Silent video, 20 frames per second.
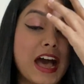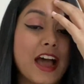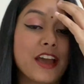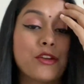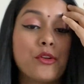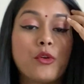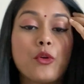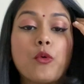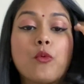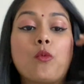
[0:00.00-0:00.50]
I
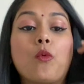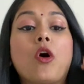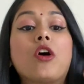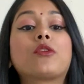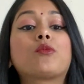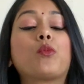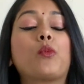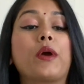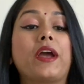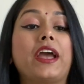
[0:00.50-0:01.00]
don't know
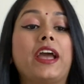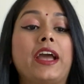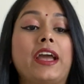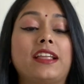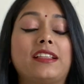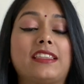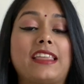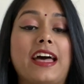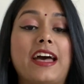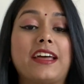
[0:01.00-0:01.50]
what
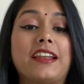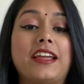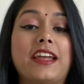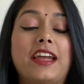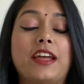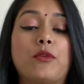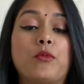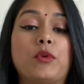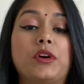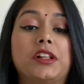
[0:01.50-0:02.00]
way that
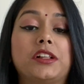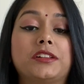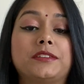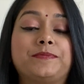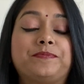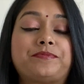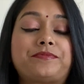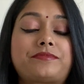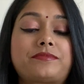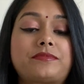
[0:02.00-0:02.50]
it will